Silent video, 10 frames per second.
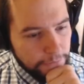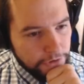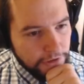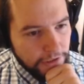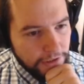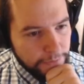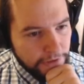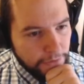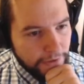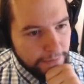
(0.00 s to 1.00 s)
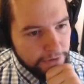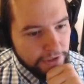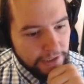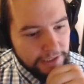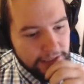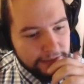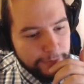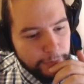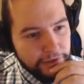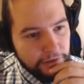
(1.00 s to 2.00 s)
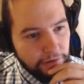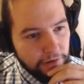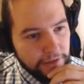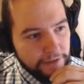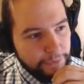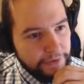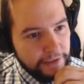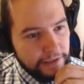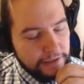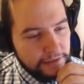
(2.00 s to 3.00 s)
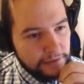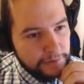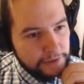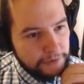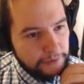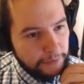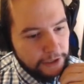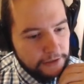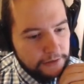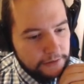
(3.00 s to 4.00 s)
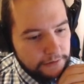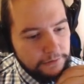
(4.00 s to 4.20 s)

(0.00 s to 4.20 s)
ambush card. We don't know what ambush card it is, but we could lock it if we think it's going to be something bad.